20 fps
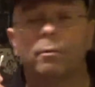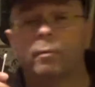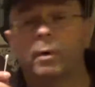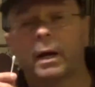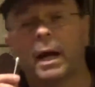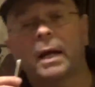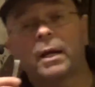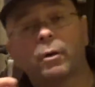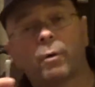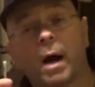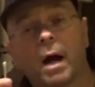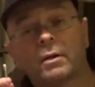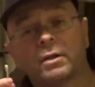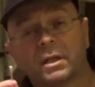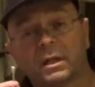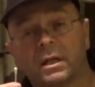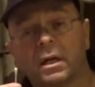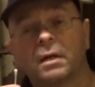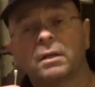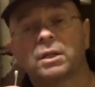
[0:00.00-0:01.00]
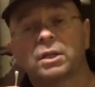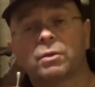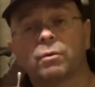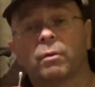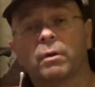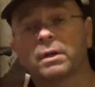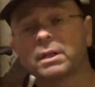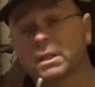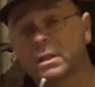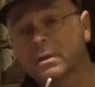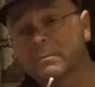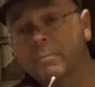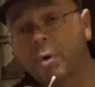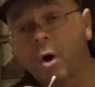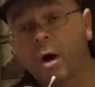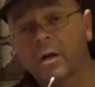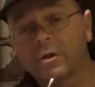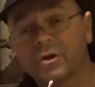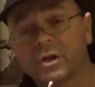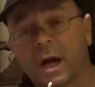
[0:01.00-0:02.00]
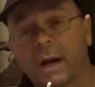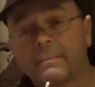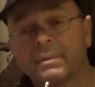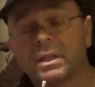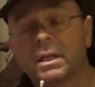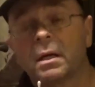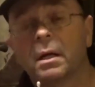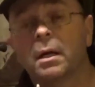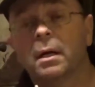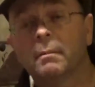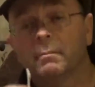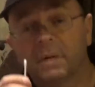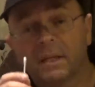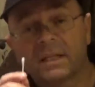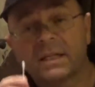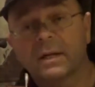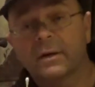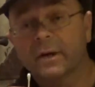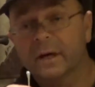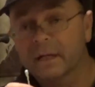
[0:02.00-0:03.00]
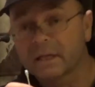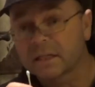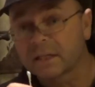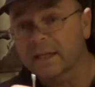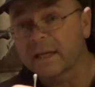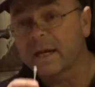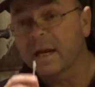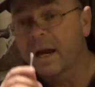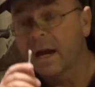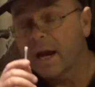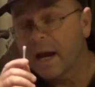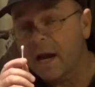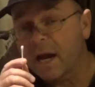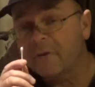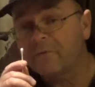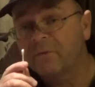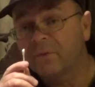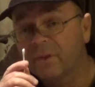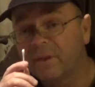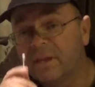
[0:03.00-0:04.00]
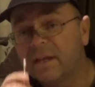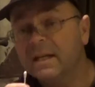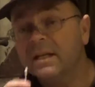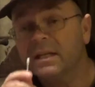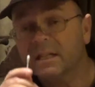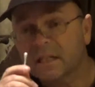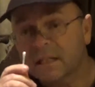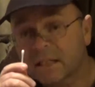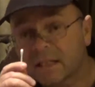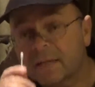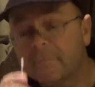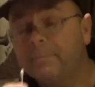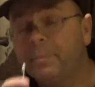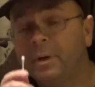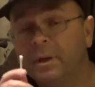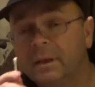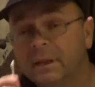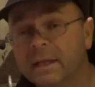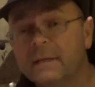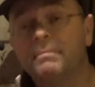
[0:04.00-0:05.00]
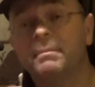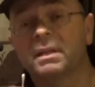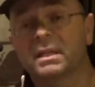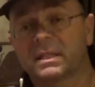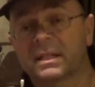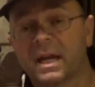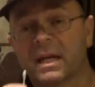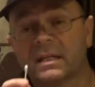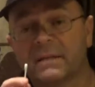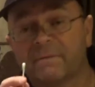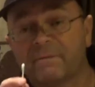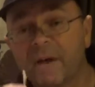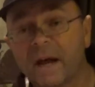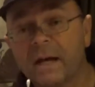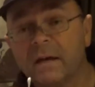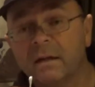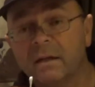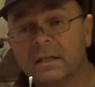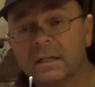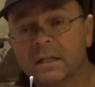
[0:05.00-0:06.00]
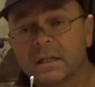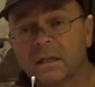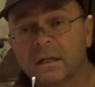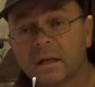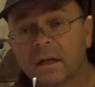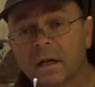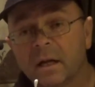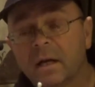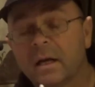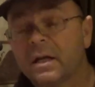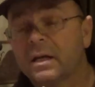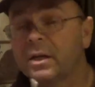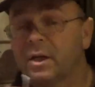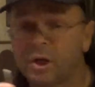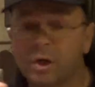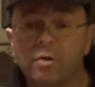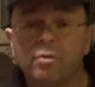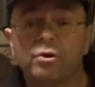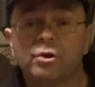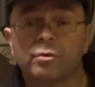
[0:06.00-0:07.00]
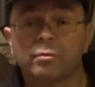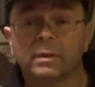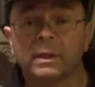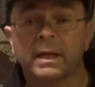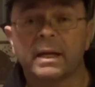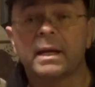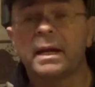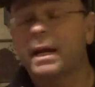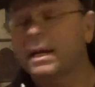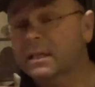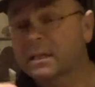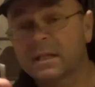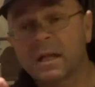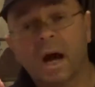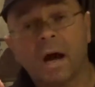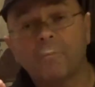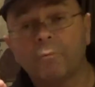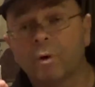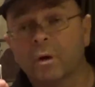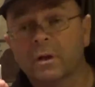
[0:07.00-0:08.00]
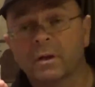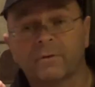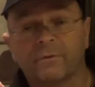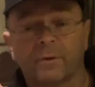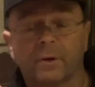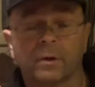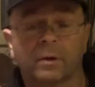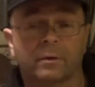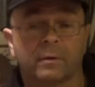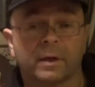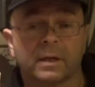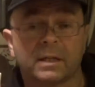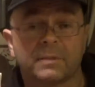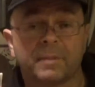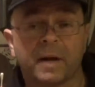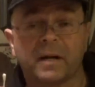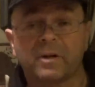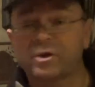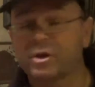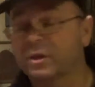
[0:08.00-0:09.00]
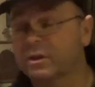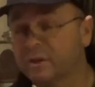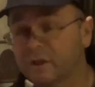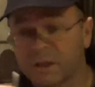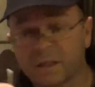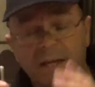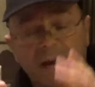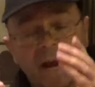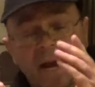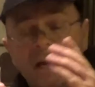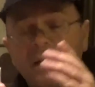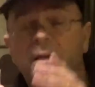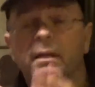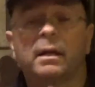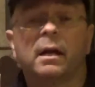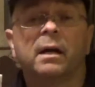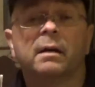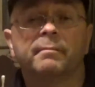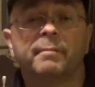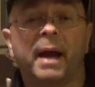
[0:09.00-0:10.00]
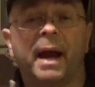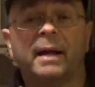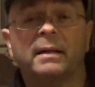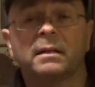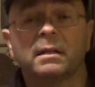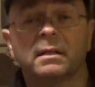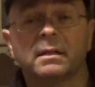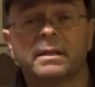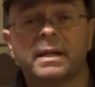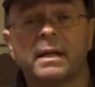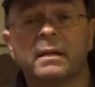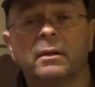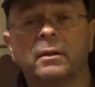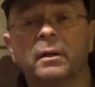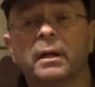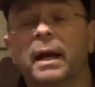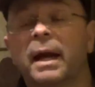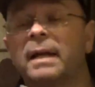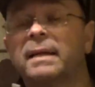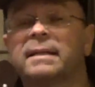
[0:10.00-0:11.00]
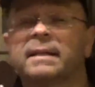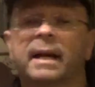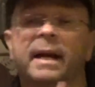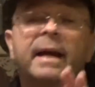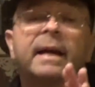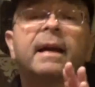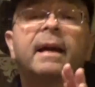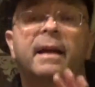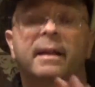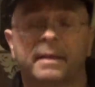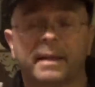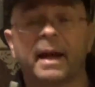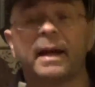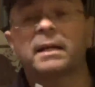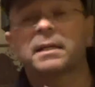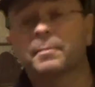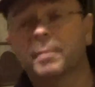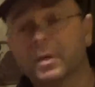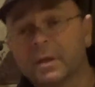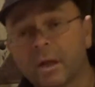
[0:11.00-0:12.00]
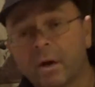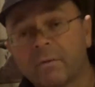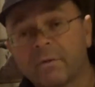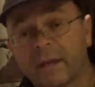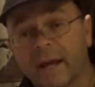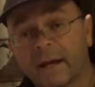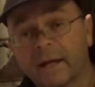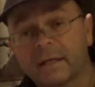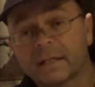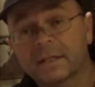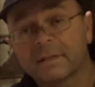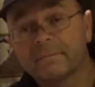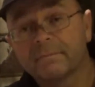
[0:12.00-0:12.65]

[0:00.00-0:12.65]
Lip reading: I go out to gun stores and pawn shops. But seriously, if this simple litmus test fails, usually it's not worth a further inspection. Just hand the gun back to the dealer and say, "Thanks, but no thanks."